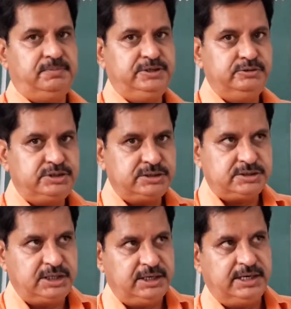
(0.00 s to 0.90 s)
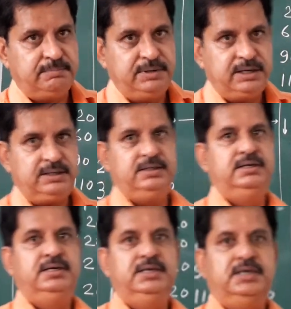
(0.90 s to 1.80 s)
uses the
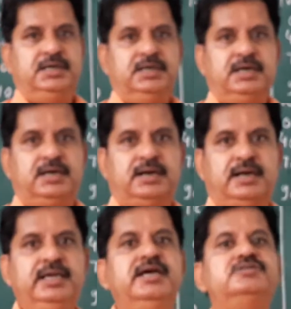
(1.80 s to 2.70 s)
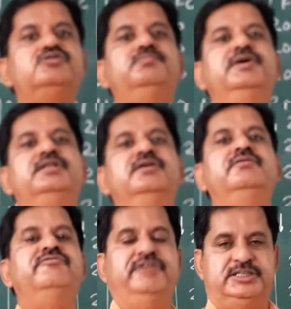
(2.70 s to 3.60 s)
labor, he has to pay
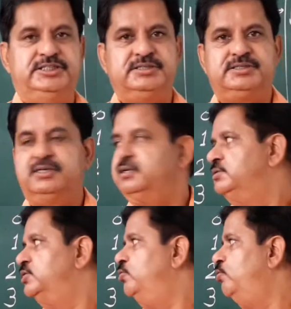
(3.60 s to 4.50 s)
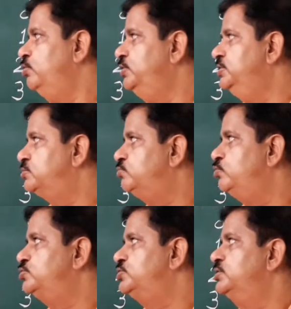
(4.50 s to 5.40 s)
the wages. So all these
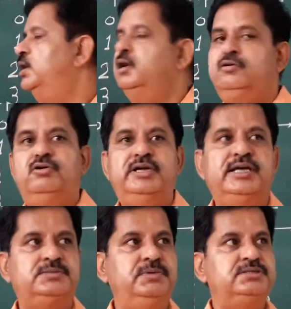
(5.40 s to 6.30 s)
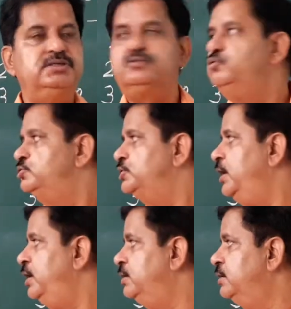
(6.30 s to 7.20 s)
costs are called explicit costs
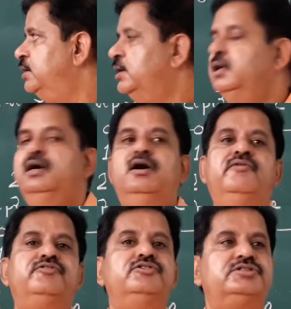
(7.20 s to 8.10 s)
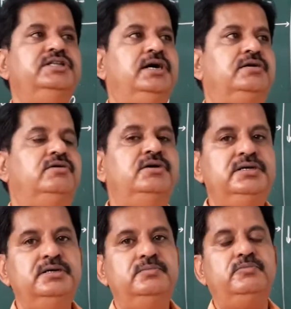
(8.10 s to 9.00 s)
and of course they are
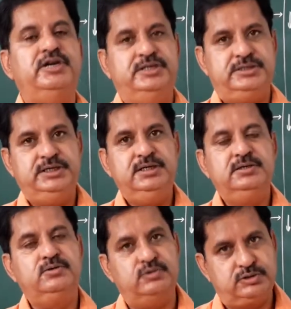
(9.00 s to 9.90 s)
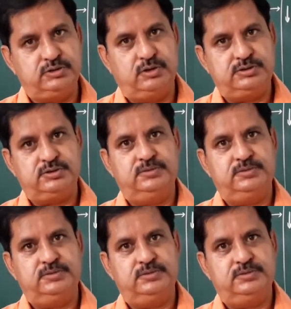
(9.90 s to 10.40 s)
called monetary costs also.